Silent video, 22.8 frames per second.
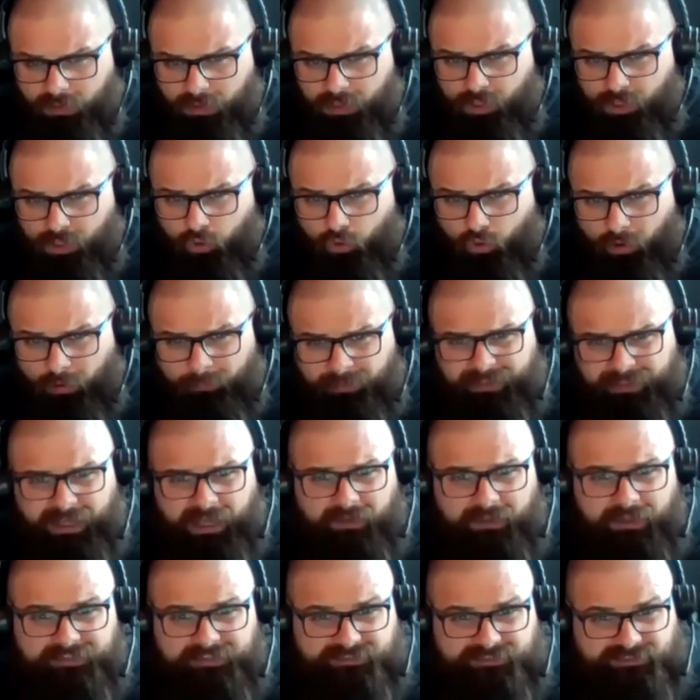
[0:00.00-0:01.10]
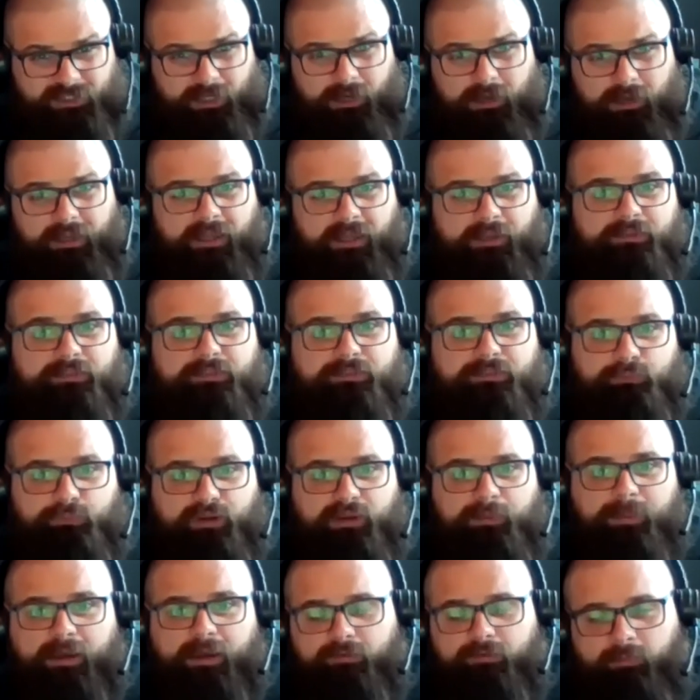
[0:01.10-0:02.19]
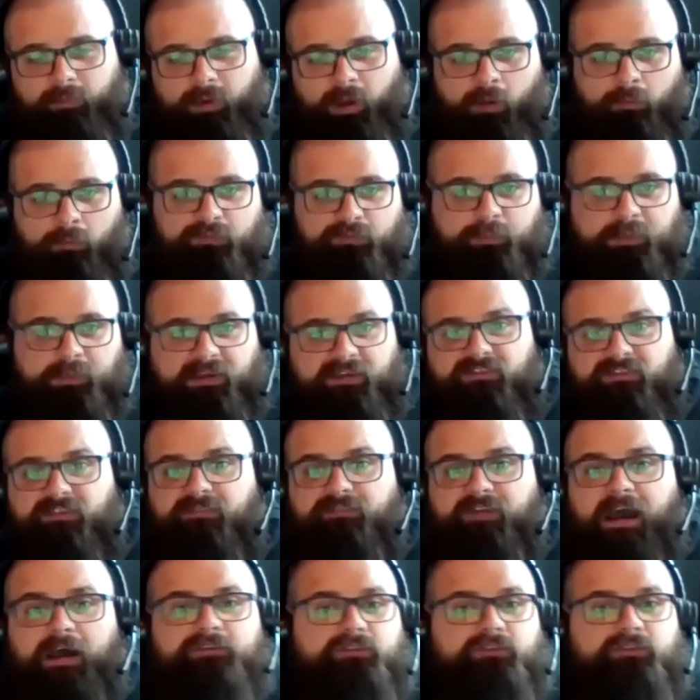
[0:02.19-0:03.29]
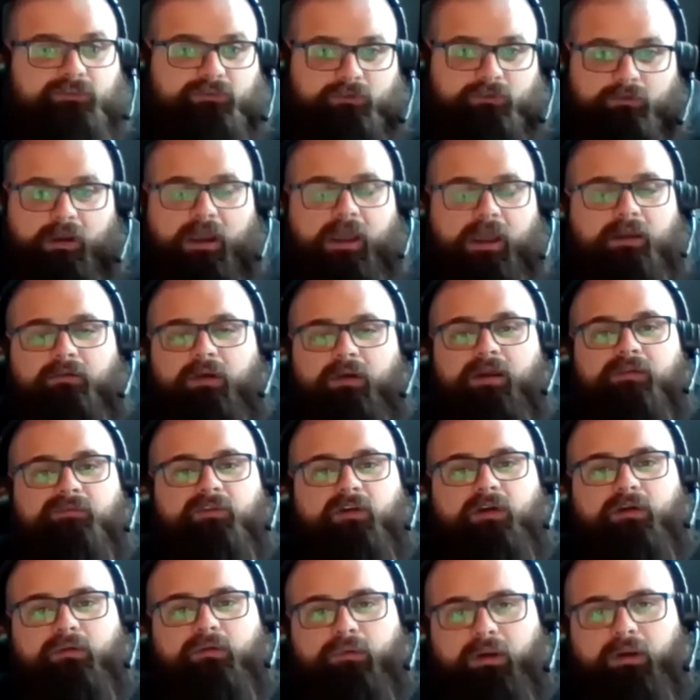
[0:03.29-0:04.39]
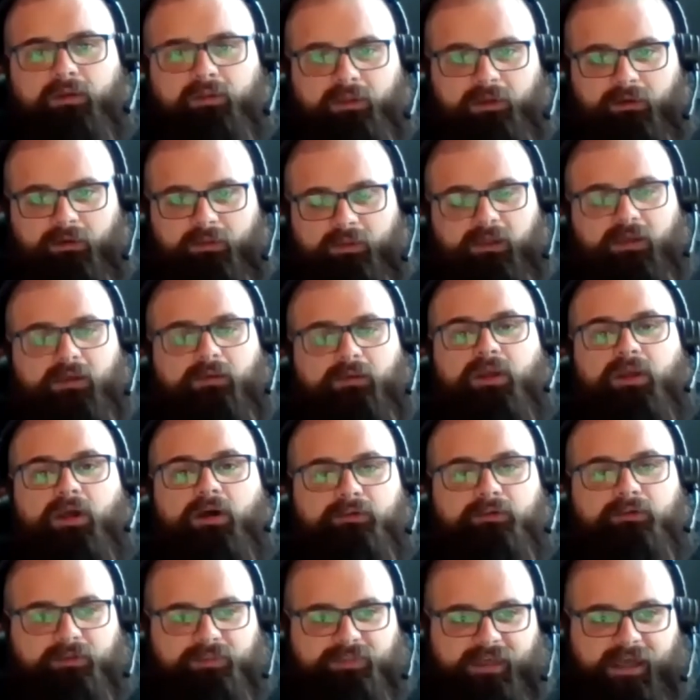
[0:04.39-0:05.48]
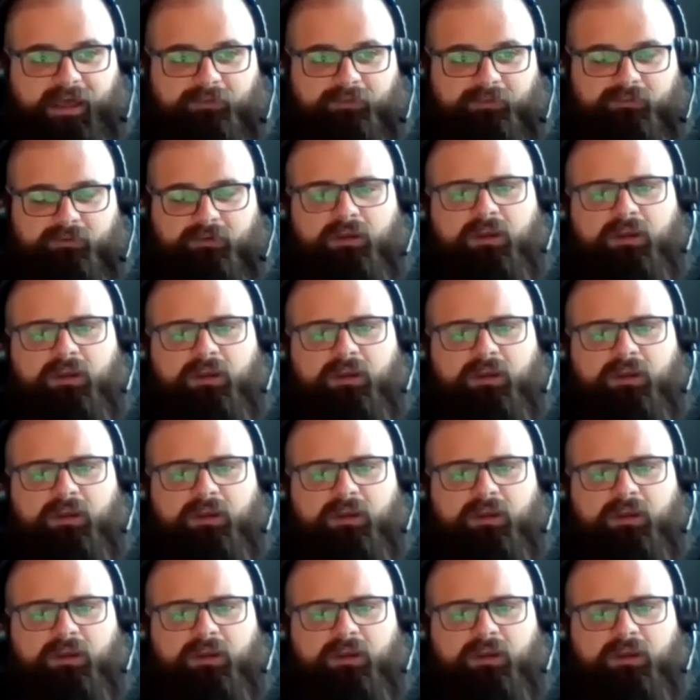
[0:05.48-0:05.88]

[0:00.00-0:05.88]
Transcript: Normally, I like to target three bedroom homes because the vouchers are great, right? Very rarely are they going to be under a thousand.